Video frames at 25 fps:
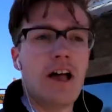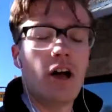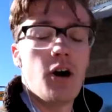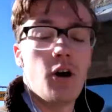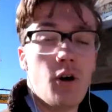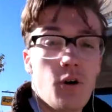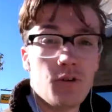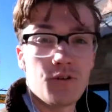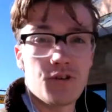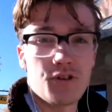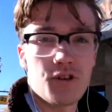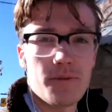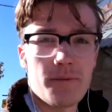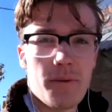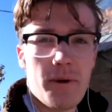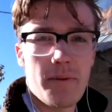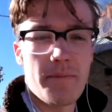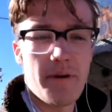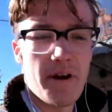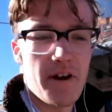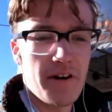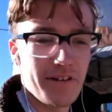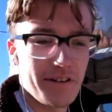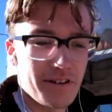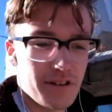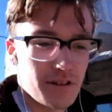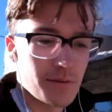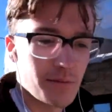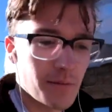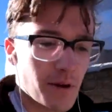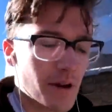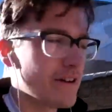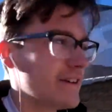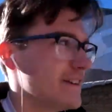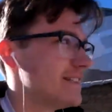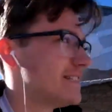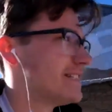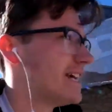Also, my parents are coming
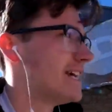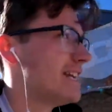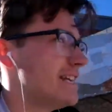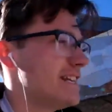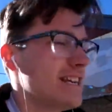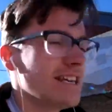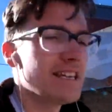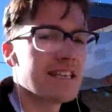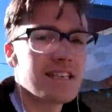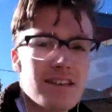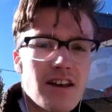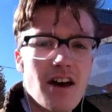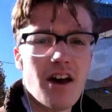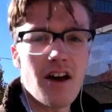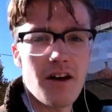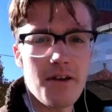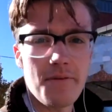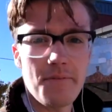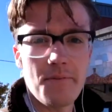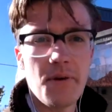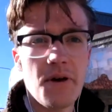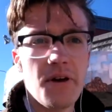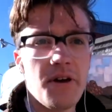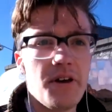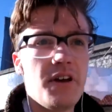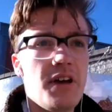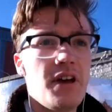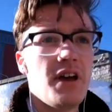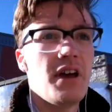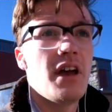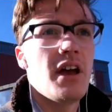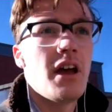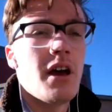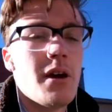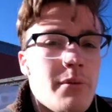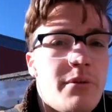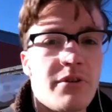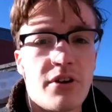out in 10 days' time.
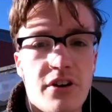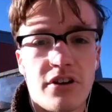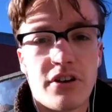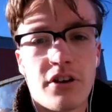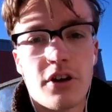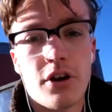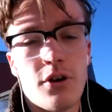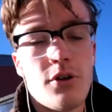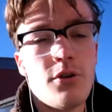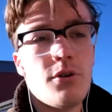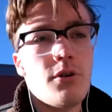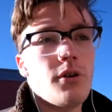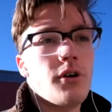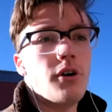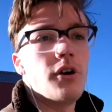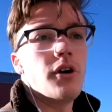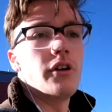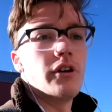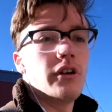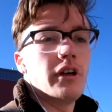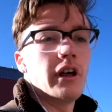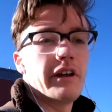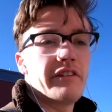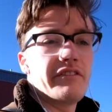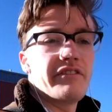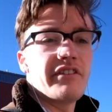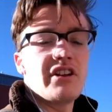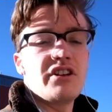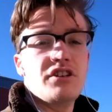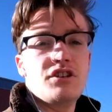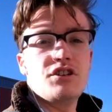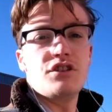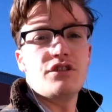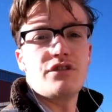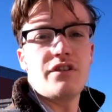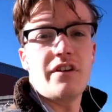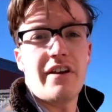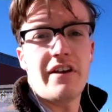We're going to go on
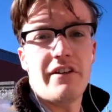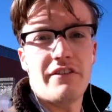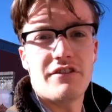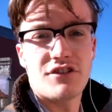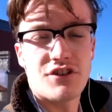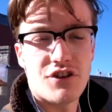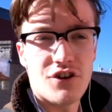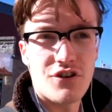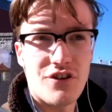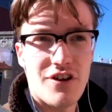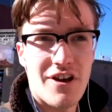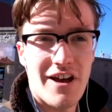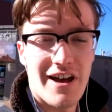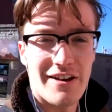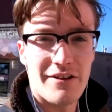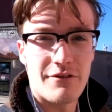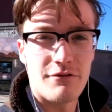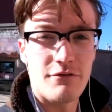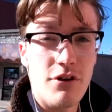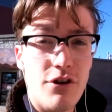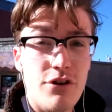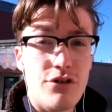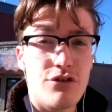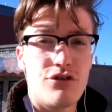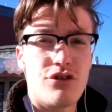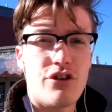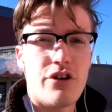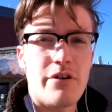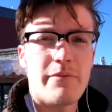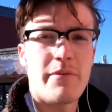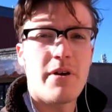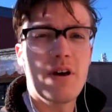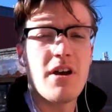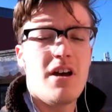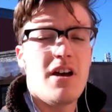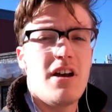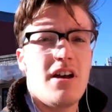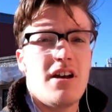adventures around Arizona and a road trip
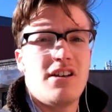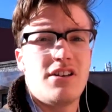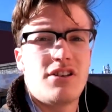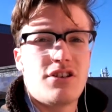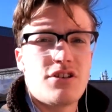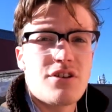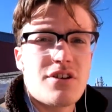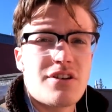to